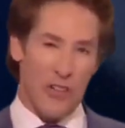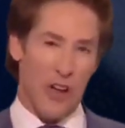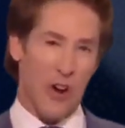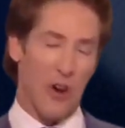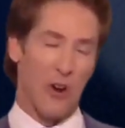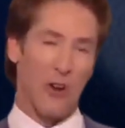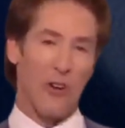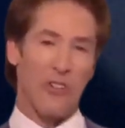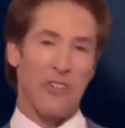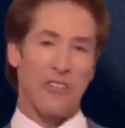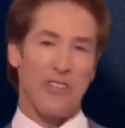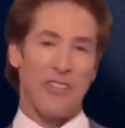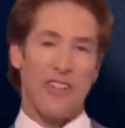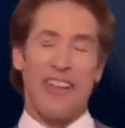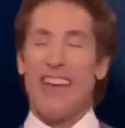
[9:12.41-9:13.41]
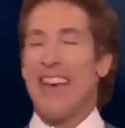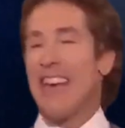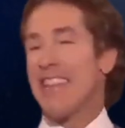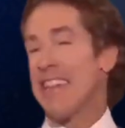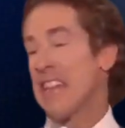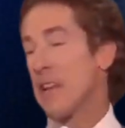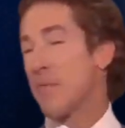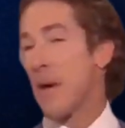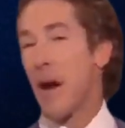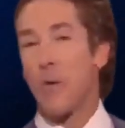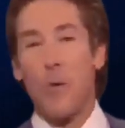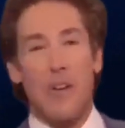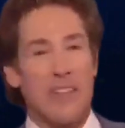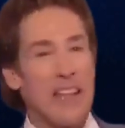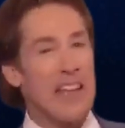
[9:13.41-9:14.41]
Set clear objectives
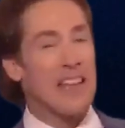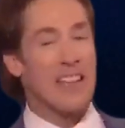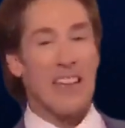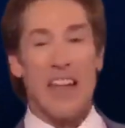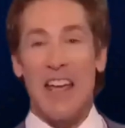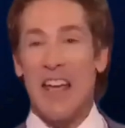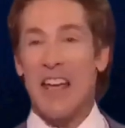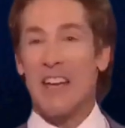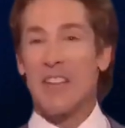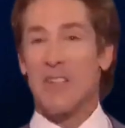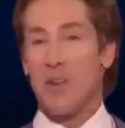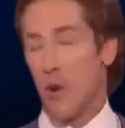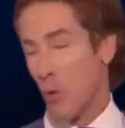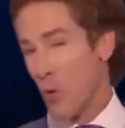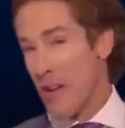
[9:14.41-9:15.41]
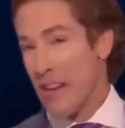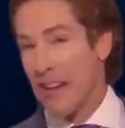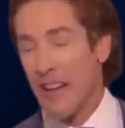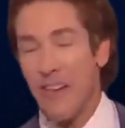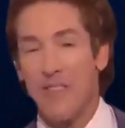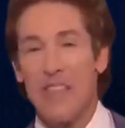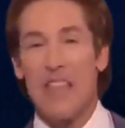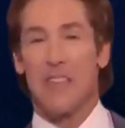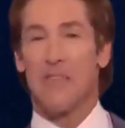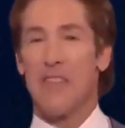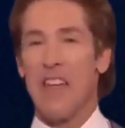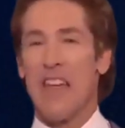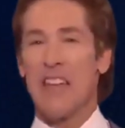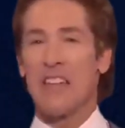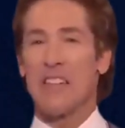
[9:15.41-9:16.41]
and work diligently towards them,
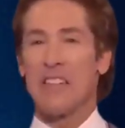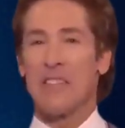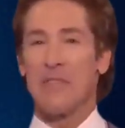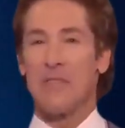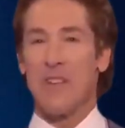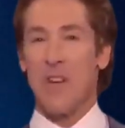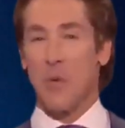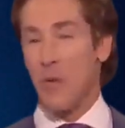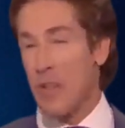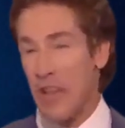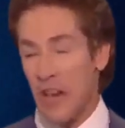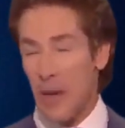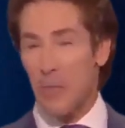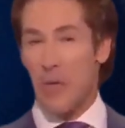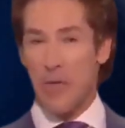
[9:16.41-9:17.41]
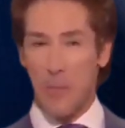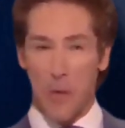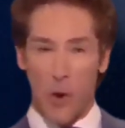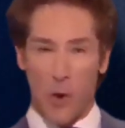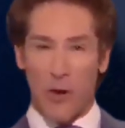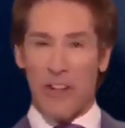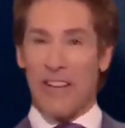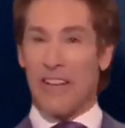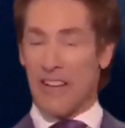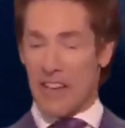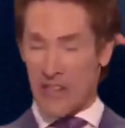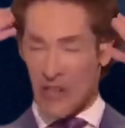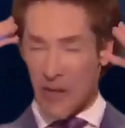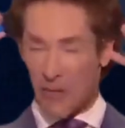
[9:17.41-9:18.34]
even when faced with obstacles.